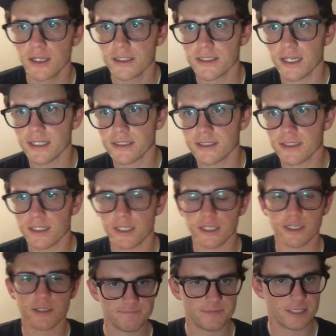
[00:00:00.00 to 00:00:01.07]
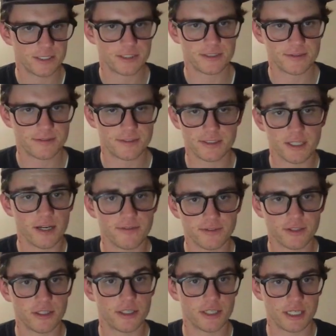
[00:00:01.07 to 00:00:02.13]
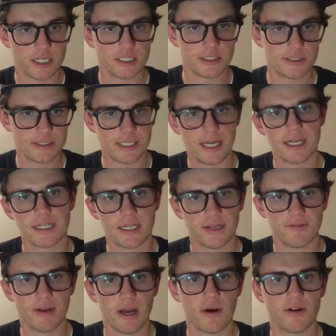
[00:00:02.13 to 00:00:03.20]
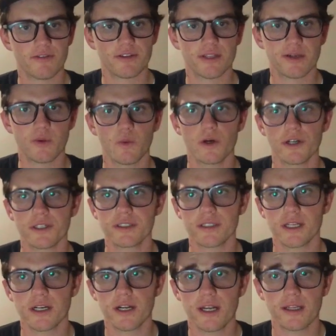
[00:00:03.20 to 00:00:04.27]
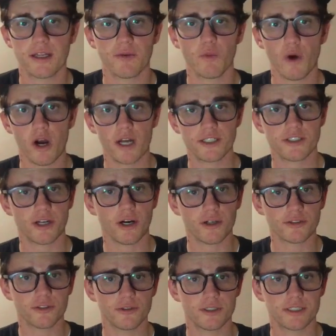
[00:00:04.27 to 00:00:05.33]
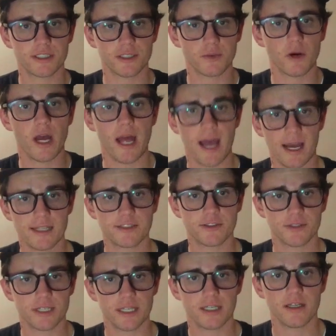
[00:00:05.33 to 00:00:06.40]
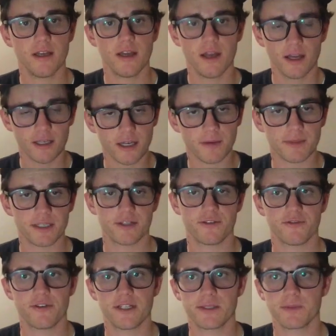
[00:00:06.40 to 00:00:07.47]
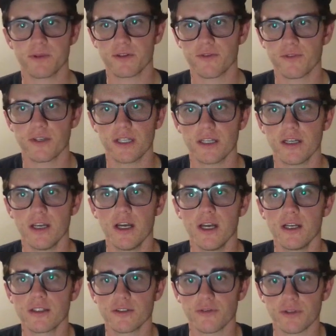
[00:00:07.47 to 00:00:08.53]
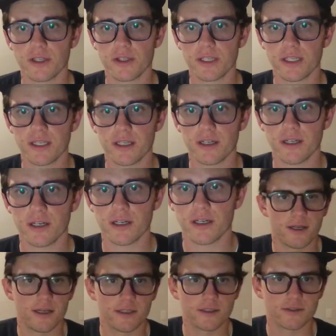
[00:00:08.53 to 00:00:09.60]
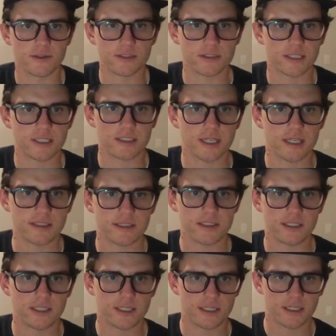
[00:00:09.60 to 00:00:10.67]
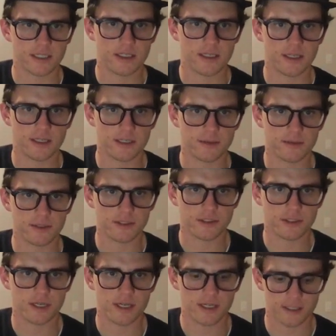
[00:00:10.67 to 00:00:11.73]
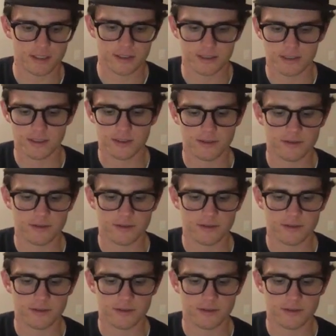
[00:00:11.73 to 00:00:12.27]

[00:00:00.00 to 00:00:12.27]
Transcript: test their stuff so that you can understand kind of how everything works there. And then watch also to see what ads you get coming in your Facebook feed. So if we click here, so I'll just say testing, email address,